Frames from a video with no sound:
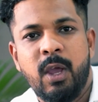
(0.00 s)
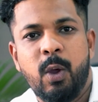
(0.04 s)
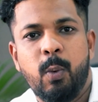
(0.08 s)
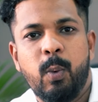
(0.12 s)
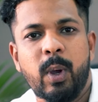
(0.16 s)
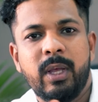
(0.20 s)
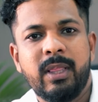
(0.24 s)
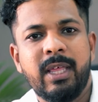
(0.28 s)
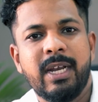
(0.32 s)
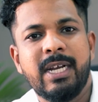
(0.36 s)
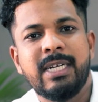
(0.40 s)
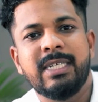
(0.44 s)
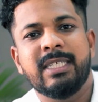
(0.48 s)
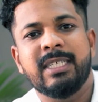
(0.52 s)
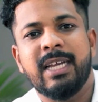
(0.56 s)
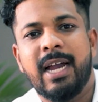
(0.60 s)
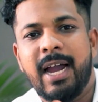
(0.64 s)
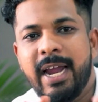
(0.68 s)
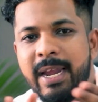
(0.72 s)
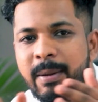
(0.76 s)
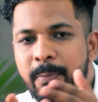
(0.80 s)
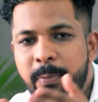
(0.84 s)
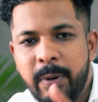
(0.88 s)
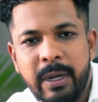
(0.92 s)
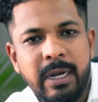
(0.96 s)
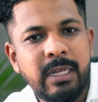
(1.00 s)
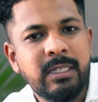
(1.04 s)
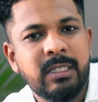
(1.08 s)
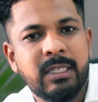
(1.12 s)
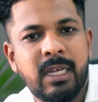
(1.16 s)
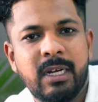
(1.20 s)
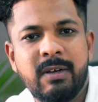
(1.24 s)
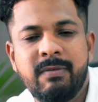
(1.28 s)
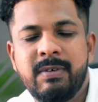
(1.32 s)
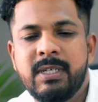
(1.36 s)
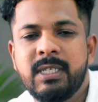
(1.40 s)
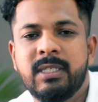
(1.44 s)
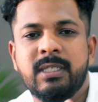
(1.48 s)
Whether it's a IPD
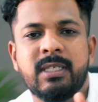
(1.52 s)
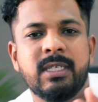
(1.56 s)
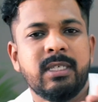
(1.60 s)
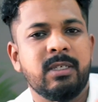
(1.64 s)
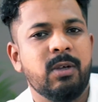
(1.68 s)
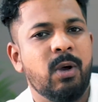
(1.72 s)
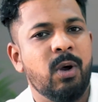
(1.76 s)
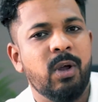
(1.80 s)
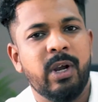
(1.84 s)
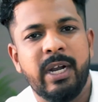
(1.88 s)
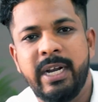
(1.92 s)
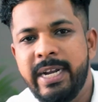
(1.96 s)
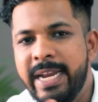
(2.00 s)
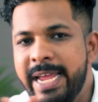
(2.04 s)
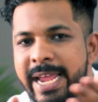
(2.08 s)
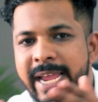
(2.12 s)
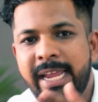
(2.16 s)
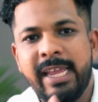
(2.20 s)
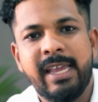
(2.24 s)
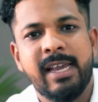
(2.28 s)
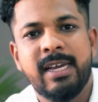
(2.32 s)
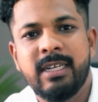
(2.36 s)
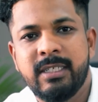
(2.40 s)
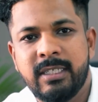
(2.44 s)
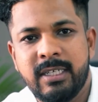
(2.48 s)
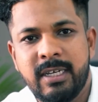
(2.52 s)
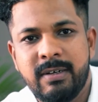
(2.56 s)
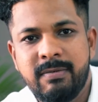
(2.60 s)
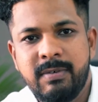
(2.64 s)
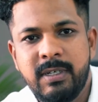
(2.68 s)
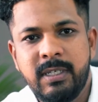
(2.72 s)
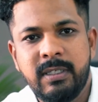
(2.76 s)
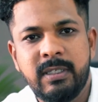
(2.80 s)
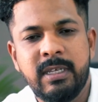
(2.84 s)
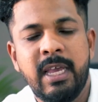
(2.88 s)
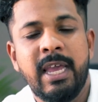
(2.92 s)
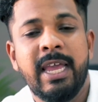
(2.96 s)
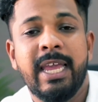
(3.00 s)
services or a daycare
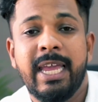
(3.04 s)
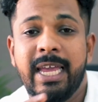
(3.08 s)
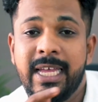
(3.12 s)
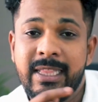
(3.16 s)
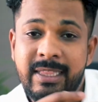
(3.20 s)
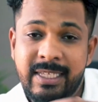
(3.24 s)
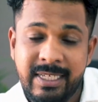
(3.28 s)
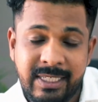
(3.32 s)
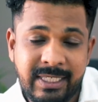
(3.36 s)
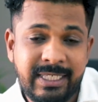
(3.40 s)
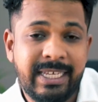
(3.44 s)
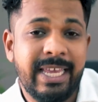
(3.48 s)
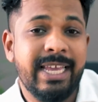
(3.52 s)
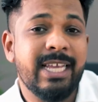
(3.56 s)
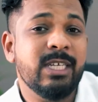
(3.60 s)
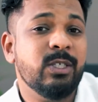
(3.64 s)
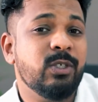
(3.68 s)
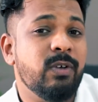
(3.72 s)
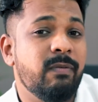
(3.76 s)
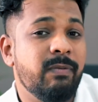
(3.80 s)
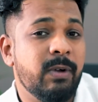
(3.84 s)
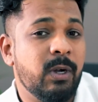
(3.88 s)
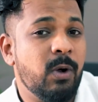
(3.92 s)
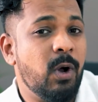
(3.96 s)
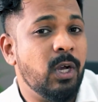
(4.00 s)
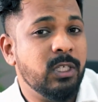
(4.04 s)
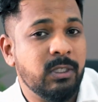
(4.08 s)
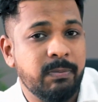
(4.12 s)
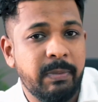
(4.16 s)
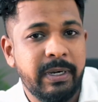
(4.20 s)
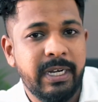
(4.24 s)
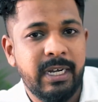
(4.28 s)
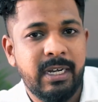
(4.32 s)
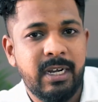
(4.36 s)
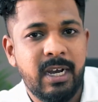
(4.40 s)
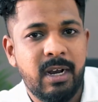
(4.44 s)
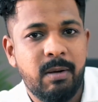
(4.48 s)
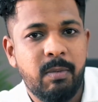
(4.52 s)
service, in this case of a
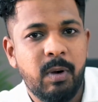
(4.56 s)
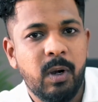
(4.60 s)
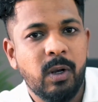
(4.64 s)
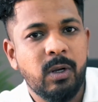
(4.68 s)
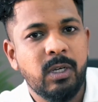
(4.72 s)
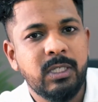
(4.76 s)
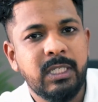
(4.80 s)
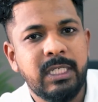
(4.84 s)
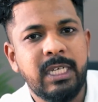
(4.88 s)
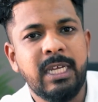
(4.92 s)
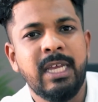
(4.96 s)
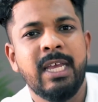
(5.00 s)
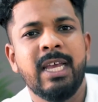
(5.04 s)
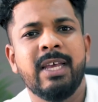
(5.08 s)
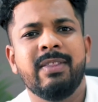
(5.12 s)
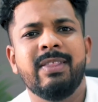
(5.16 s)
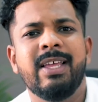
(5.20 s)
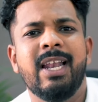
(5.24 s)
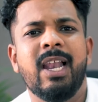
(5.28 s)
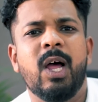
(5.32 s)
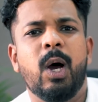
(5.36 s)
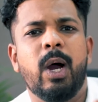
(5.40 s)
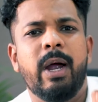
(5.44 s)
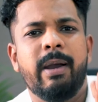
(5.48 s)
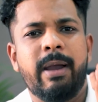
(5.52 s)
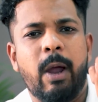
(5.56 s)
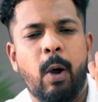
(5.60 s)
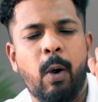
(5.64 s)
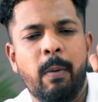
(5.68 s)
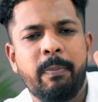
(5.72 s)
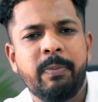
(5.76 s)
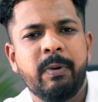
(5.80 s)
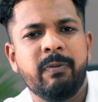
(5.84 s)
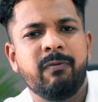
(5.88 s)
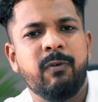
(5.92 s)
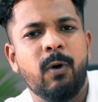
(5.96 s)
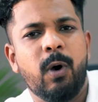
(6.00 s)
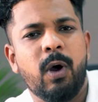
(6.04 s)
cosmetic dermatology, they'll
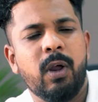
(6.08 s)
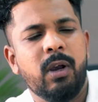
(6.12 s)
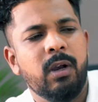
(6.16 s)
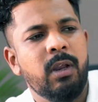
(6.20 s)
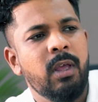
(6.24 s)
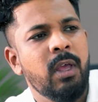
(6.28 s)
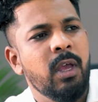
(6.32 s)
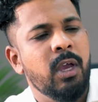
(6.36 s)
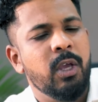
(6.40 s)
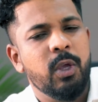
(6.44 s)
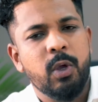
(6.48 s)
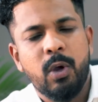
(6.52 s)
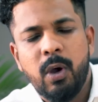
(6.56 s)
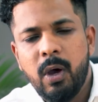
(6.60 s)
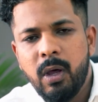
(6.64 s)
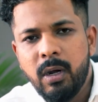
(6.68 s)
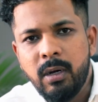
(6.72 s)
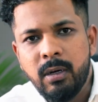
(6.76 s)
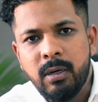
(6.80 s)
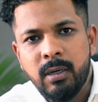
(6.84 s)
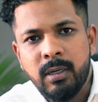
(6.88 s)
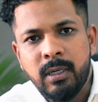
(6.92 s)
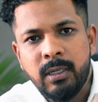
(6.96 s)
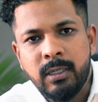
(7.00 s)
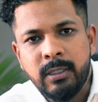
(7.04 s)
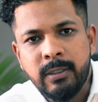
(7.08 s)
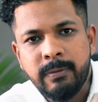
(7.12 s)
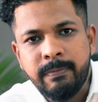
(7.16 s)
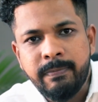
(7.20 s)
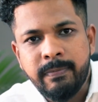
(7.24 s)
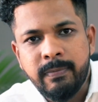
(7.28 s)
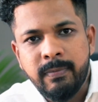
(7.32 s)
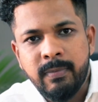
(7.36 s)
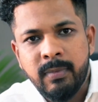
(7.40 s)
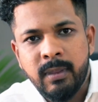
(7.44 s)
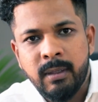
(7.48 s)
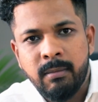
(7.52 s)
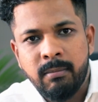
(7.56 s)
opt for your
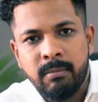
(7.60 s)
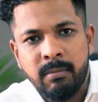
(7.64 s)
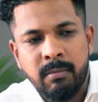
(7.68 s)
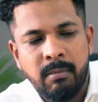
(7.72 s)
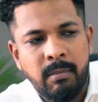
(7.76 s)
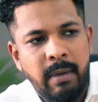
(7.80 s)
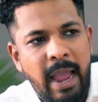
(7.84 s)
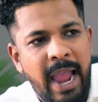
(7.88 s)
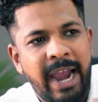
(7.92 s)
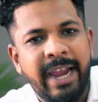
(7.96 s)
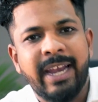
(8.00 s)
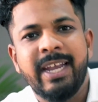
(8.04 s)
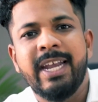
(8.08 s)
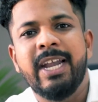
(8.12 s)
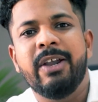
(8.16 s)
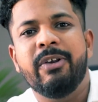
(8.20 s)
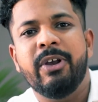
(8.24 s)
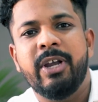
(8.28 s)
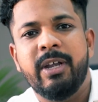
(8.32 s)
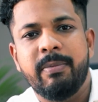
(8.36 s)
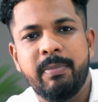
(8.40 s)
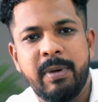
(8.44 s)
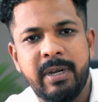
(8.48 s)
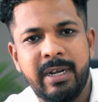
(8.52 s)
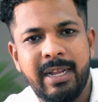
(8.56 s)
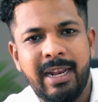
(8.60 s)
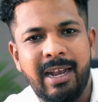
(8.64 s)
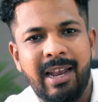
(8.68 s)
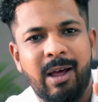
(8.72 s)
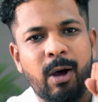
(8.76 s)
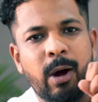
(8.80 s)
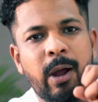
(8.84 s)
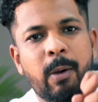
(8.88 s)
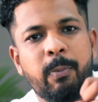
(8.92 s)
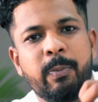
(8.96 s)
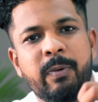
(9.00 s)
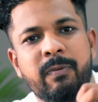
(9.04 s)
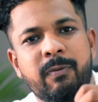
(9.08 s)
acne treatment, they'll
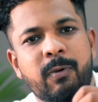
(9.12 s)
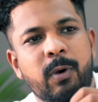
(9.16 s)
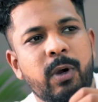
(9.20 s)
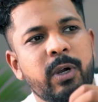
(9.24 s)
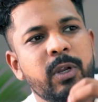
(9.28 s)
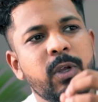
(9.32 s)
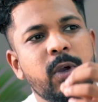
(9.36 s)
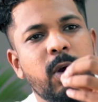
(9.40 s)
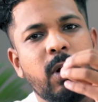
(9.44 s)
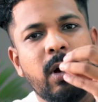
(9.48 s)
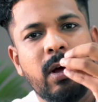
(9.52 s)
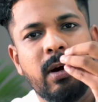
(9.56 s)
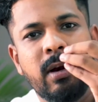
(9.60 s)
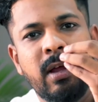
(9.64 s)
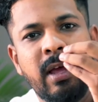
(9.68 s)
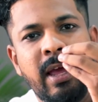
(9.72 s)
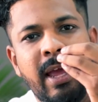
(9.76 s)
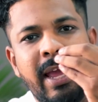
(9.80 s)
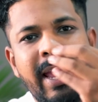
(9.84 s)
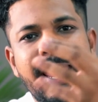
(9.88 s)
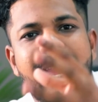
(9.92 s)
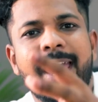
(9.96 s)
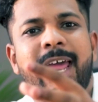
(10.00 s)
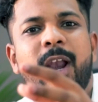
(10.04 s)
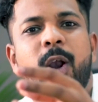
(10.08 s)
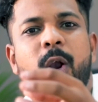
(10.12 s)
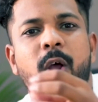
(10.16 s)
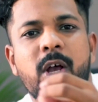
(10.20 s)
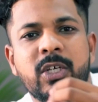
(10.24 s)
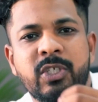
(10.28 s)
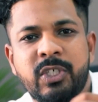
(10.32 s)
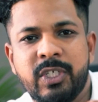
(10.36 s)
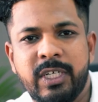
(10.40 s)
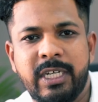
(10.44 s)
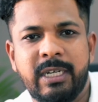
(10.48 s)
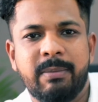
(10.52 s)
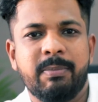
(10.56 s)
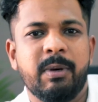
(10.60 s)
opt for your hair
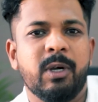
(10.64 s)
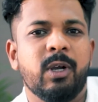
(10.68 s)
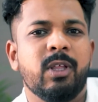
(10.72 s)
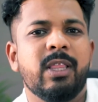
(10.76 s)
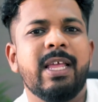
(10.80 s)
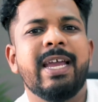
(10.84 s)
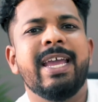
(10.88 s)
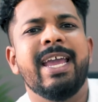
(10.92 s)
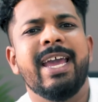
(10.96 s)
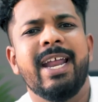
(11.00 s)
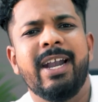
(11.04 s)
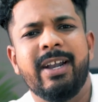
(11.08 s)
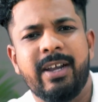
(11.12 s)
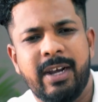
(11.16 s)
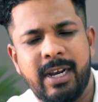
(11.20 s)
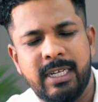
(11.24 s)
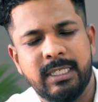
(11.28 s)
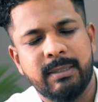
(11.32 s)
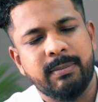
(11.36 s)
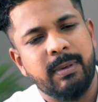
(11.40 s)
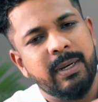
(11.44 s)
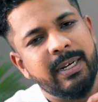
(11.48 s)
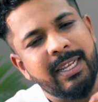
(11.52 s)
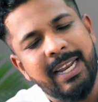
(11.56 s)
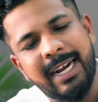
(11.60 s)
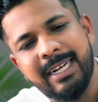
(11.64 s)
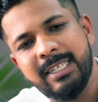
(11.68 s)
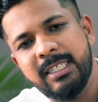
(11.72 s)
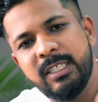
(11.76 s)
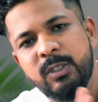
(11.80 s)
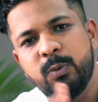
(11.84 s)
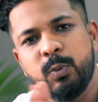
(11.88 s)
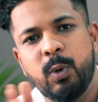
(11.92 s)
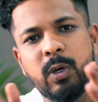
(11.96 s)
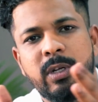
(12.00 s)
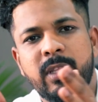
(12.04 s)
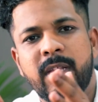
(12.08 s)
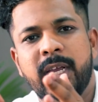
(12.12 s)
loss treatment or the hair transplant. That is
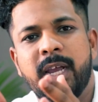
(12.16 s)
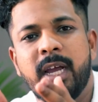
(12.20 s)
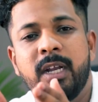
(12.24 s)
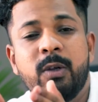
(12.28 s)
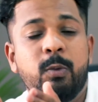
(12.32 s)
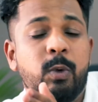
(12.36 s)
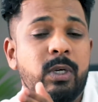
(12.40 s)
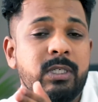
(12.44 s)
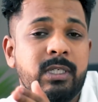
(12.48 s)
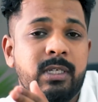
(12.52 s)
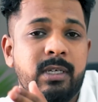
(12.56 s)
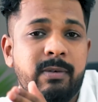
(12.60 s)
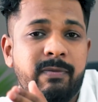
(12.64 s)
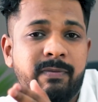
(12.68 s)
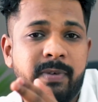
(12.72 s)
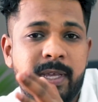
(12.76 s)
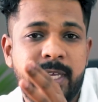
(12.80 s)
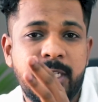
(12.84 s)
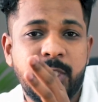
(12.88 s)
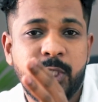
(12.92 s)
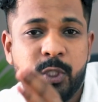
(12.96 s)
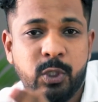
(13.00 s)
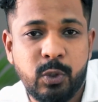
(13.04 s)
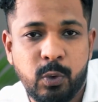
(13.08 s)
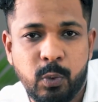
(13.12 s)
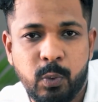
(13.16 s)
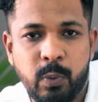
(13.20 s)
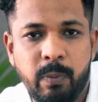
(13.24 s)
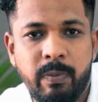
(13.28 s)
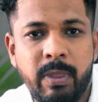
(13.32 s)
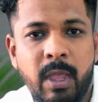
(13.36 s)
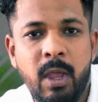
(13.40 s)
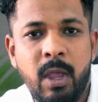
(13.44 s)
what the conversion phase 2.